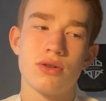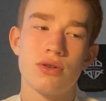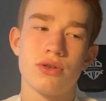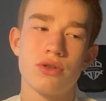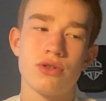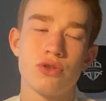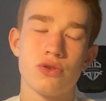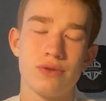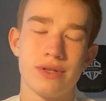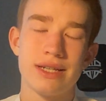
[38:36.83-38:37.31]

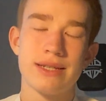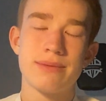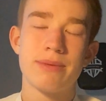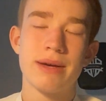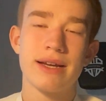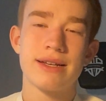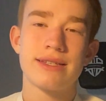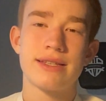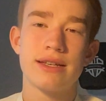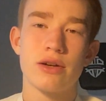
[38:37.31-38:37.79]
So this
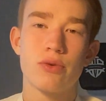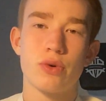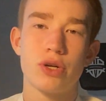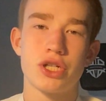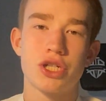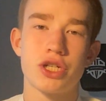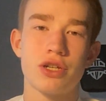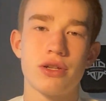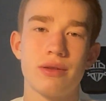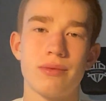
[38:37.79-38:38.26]
begs the
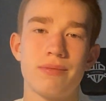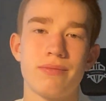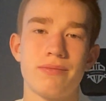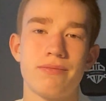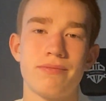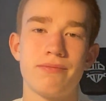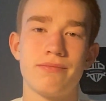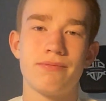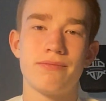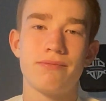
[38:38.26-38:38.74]
question,
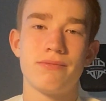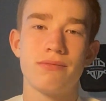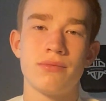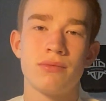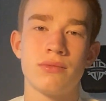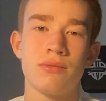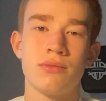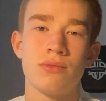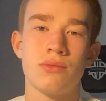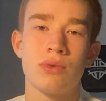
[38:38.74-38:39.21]

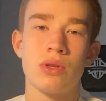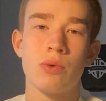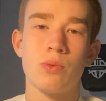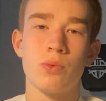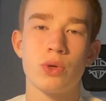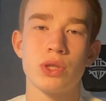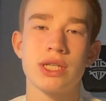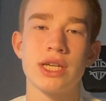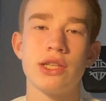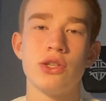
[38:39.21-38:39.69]

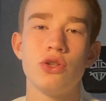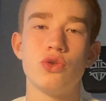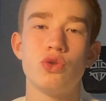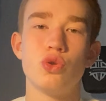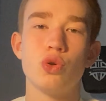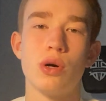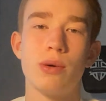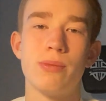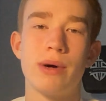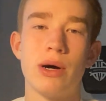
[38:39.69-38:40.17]
what can you
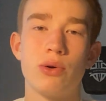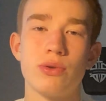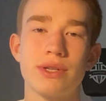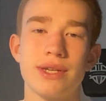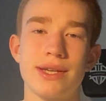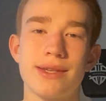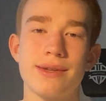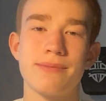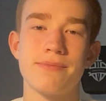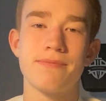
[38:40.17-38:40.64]
do about
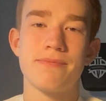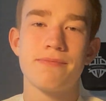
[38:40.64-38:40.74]
it?